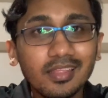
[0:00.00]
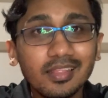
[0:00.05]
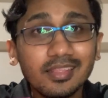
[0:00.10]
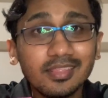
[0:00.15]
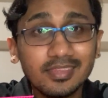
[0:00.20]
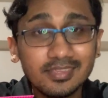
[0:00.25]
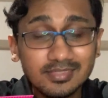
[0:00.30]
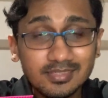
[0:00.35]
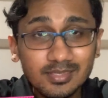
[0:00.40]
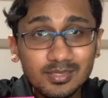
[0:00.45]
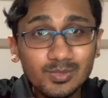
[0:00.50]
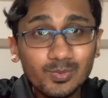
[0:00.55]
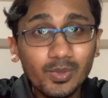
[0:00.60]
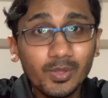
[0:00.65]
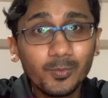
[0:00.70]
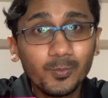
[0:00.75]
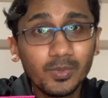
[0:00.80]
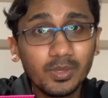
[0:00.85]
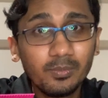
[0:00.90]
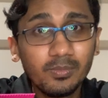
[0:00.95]
This is
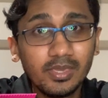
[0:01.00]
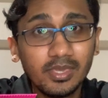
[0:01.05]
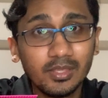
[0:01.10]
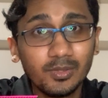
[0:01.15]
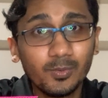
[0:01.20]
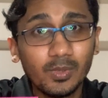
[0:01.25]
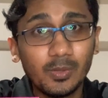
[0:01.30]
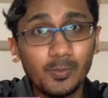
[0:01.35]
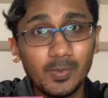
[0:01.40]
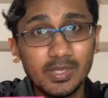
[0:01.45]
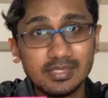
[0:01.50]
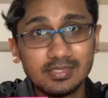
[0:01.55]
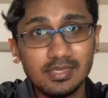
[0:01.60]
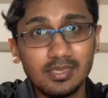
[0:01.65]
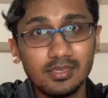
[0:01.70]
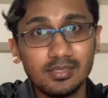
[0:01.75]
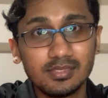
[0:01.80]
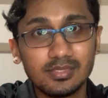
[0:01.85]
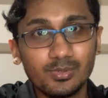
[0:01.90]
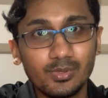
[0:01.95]
what we mean when we say
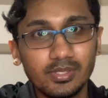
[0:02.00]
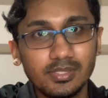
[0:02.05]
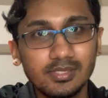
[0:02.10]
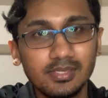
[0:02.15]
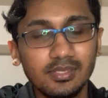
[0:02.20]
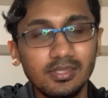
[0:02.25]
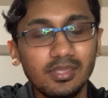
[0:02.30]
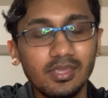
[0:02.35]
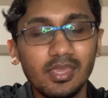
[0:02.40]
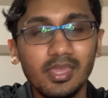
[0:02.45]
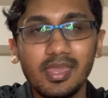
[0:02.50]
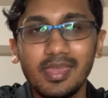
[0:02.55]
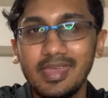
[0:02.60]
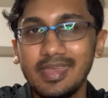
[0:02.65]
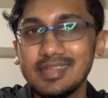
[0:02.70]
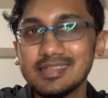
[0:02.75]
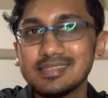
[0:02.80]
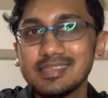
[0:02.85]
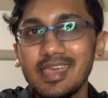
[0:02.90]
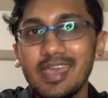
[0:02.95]
assorted.
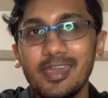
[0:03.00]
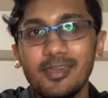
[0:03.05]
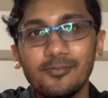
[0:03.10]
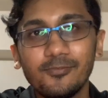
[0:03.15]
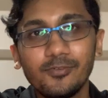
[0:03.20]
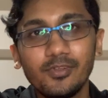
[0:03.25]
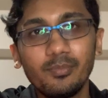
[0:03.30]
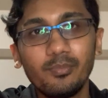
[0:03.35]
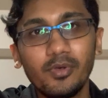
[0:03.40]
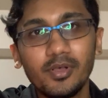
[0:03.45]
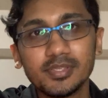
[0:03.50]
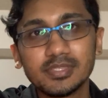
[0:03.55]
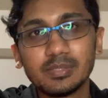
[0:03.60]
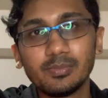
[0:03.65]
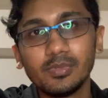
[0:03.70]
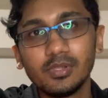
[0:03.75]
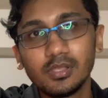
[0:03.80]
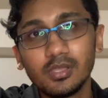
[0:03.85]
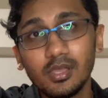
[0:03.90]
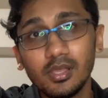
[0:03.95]
It's every
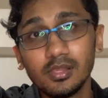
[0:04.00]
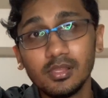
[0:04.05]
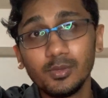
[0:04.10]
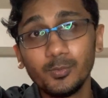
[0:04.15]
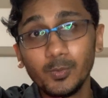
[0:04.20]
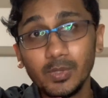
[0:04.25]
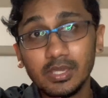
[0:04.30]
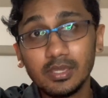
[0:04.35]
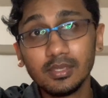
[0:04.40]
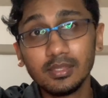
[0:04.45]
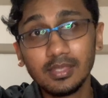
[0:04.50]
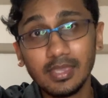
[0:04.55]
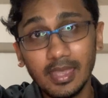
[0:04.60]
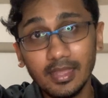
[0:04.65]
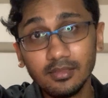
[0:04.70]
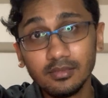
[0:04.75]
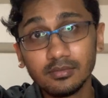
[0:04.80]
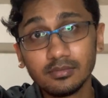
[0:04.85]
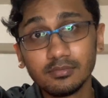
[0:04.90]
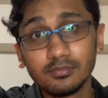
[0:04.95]
possible color we could
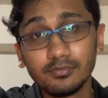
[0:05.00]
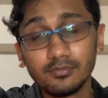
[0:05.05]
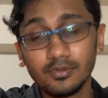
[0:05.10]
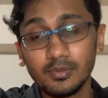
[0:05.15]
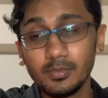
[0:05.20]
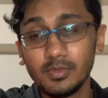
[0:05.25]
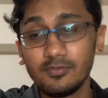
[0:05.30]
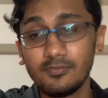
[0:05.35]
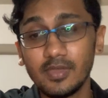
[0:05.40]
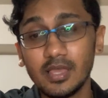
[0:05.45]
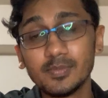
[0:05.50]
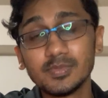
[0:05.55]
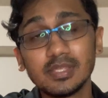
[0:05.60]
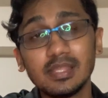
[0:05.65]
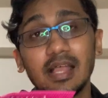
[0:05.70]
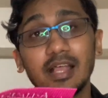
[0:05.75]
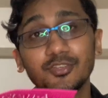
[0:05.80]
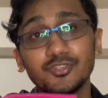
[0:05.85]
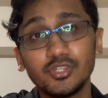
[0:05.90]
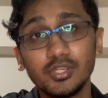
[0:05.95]
get from the farms. It
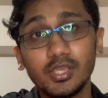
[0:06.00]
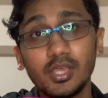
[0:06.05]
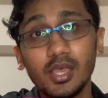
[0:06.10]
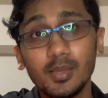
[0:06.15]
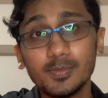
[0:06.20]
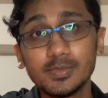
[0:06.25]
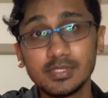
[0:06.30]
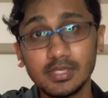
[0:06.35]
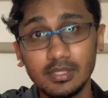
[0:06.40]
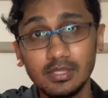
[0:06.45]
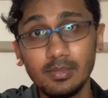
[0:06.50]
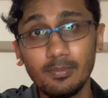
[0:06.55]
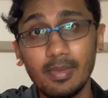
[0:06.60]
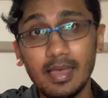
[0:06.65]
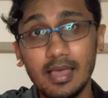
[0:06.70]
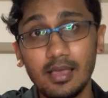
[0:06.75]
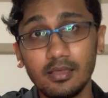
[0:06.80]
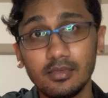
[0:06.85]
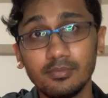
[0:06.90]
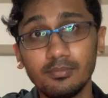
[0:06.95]
actually comes in the
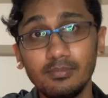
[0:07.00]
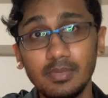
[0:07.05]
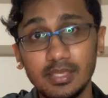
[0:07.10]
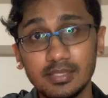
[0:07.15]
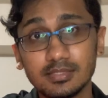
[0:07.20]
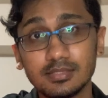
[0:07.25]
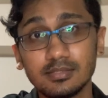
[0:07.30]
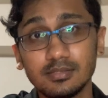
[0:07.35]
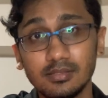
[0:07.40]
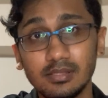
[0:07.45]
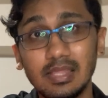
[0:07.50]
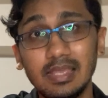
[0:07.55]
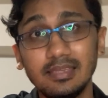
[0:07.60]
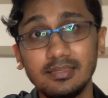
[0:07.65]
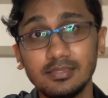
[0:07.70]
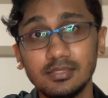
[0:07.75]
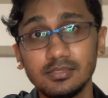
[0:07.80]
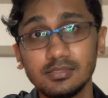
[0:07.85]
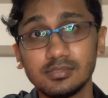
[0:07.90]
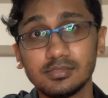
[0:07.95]
pack mixed like
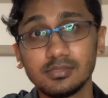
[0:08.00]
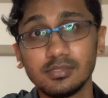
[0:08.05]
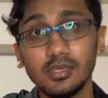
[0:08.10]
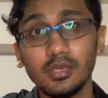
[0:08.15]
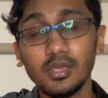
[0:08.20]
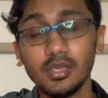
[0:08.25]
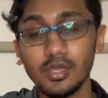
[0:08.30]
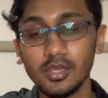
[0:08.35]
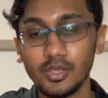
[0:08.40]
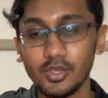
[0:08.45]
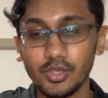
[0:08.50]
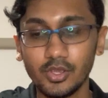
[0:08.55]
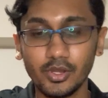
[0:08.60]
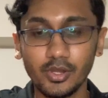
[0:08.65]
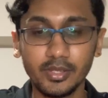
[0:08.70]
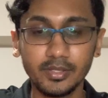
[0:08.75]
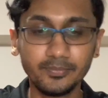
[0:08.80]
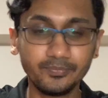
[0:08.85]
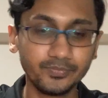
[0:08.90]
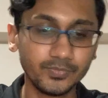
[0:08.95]
this,
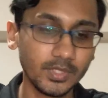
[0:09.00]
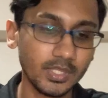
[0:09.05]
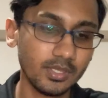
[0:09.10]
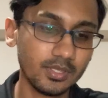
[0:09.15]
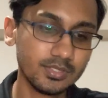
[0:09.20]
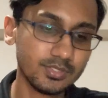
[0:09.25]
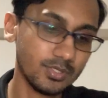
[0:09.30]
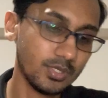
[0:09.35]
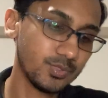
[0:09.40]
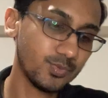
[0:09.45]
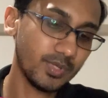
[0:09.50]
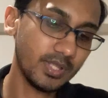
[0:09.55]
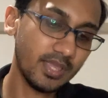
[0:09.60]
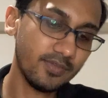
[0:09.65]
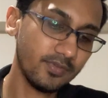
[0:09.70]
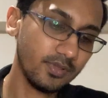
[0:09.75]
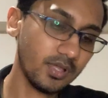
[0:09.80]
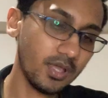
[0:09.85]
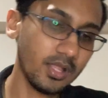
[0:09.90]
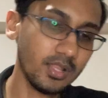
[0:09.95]
right? So it's
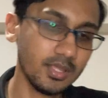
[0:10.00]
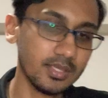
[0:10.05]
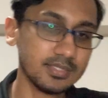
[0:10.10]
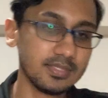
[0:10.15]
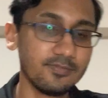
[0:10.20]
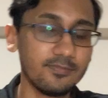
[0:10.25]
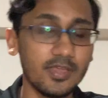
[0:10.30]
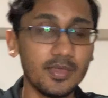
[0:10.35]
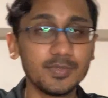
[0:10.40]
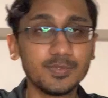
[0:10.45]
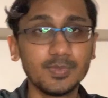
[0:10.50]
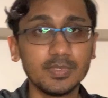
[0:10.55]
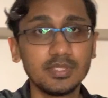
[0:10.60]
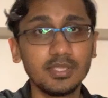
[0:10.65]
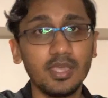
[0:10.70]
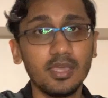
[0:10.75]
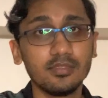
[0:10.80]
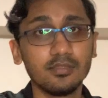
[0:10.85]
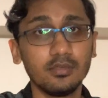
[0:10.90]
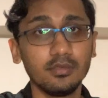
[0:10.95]
whatever colors the farms put
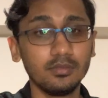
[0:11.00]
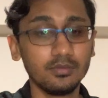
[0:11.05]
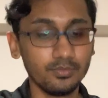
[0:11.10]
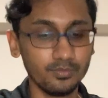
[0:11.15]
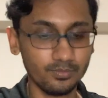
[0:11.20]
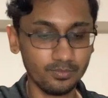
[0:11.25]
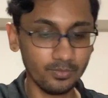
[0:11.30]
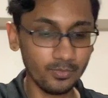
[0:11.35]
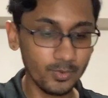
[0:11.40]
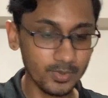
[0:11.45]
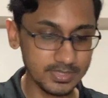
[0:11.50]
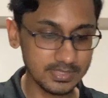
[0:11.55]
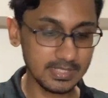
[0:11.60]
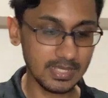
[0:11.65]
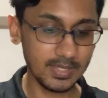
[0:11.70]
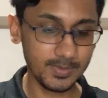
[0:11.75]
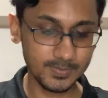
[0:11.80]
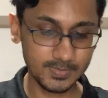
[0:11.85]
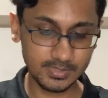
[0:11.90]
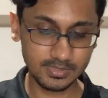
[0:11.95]
together. Most
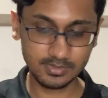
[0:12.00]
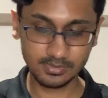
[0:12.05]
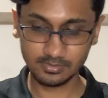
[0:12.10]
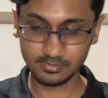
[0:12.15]
times